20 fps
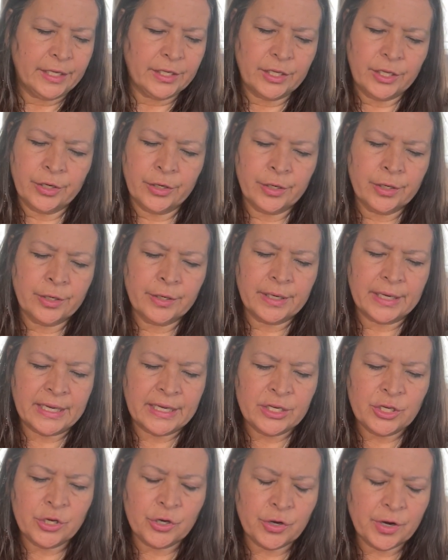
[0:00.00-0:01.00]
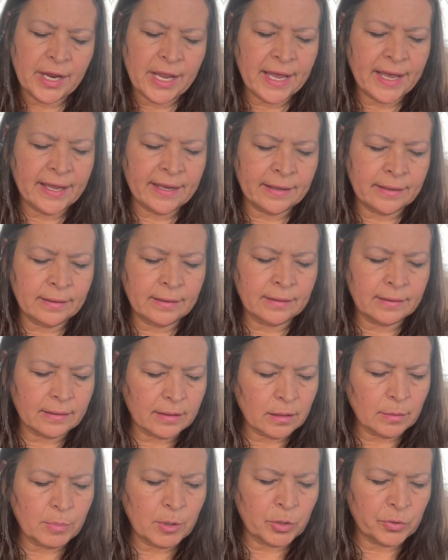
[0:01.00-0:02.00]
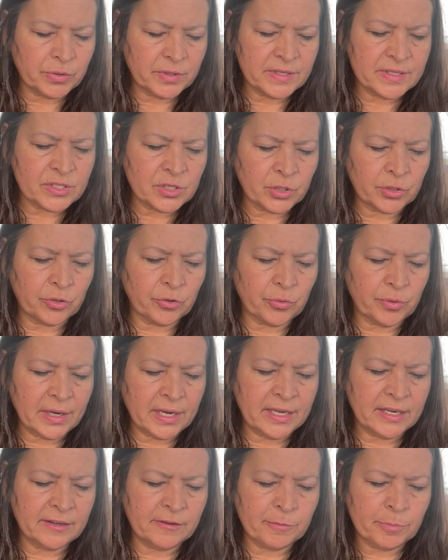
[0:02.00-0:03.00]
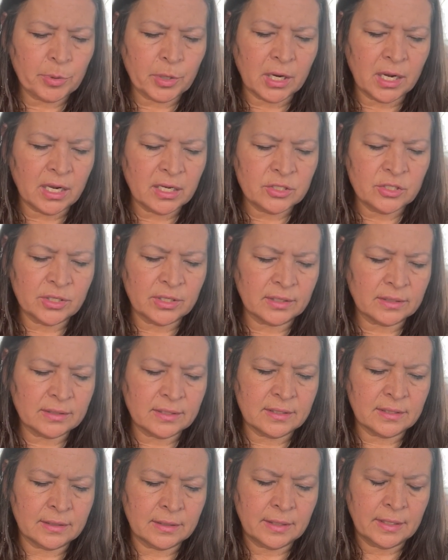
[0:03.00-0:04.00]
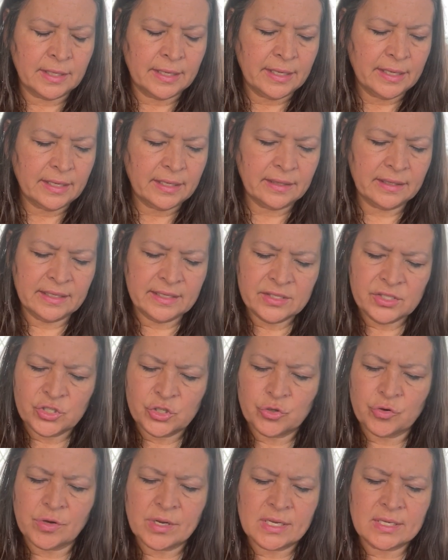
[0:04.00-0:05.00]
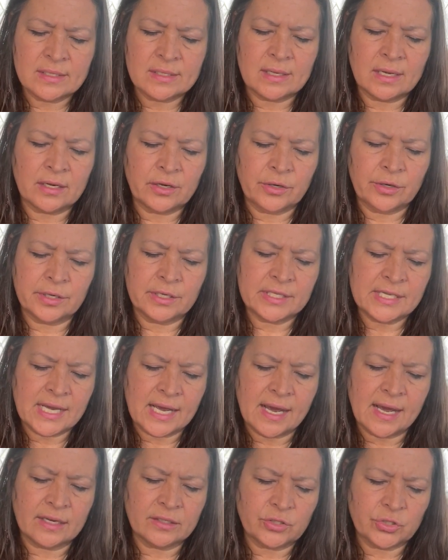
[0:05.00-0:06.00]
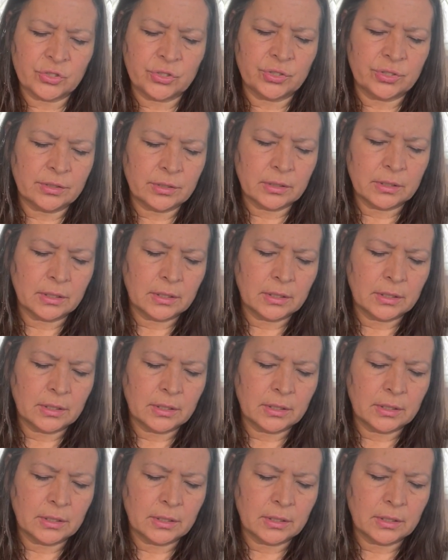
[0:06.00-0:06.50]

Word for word: you're in your head about this creative project and these strings that are attached.